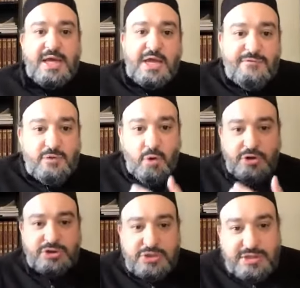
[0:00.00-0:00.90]
if you are
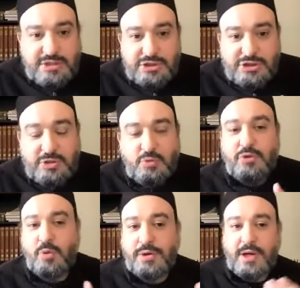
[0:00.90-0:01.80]
stingy with
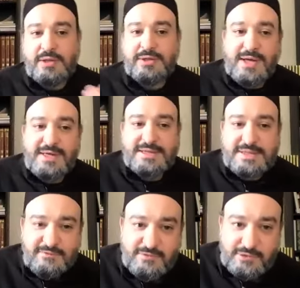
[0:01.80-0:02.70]
what Allah has
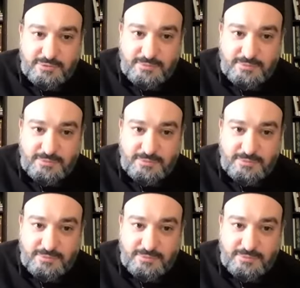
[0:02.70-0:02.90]
given you.